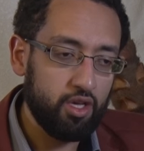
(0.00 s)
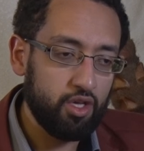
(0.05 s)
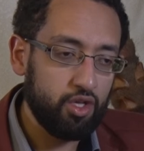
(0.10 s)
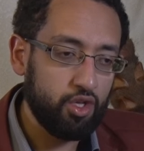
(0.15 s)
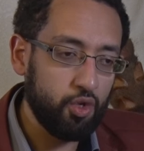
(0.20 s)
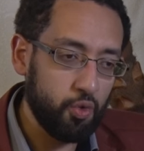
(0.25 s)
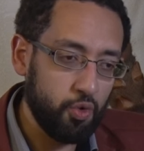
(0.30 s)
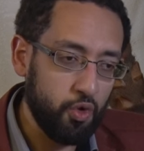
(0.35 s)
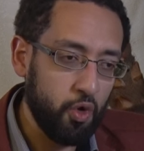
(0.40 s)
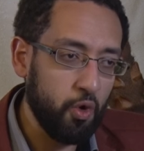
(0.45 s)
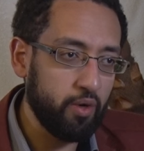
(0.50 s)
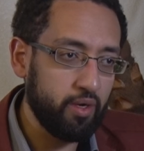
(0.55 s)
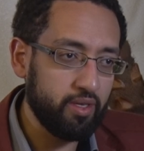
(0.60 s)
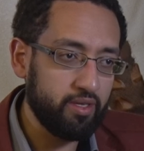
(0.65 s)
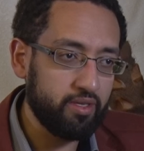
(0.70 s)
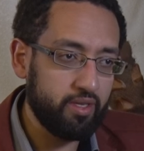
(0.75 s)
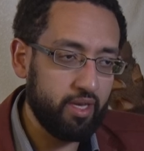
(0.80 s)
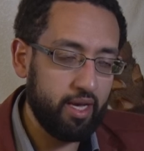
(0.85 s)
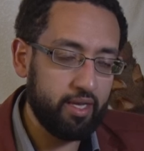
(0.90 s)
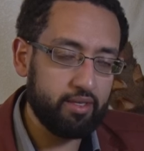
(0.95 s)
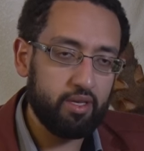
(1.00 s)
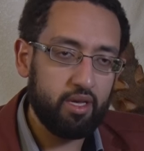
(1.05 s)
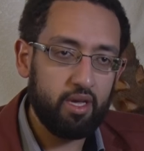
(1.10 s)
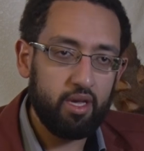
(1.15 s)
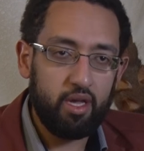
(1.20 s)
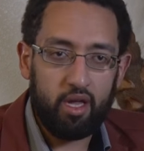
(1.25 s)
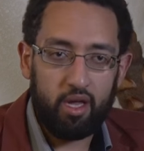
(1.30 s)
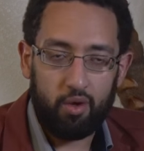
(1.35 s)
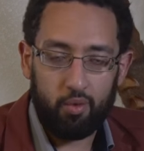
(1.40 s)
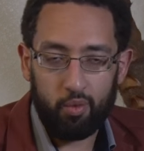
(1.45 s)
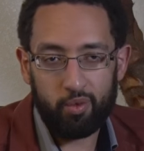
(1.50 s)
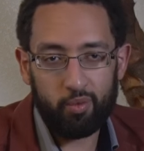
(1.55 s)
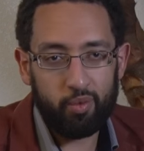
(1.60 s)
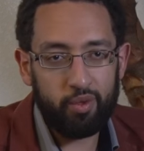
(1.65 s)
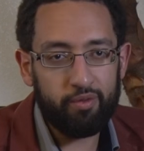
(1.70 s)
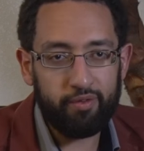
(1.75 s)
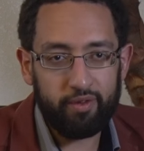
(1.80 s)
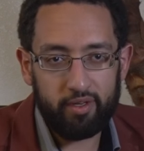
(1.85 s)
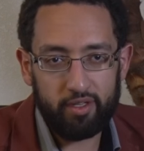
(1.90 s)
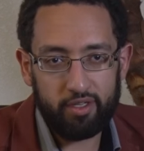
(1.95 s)
you notice that when we
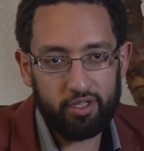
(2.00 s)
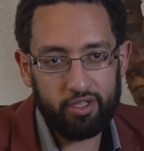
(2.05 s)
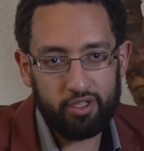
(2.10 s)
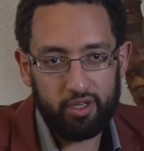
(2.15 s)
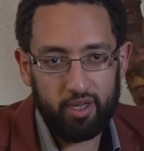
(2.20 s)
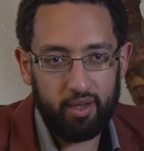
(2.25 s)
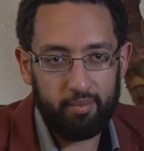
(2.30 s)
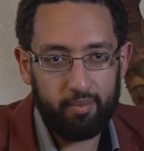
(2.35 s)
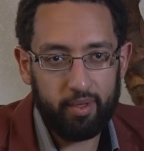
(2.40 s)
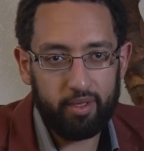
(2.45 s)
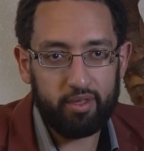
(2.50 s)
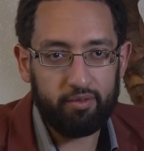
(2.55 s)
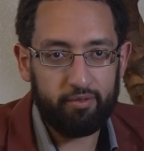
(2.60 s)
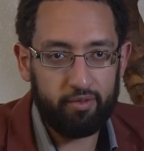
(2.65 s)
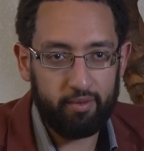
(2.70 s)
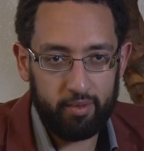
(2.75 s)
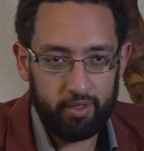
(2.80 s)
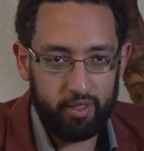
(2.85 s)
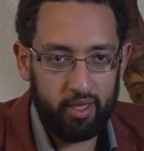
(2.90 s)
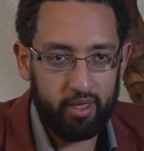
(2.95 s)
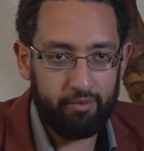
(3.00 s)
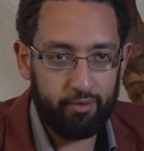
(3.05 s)
finish a month of Ramadan,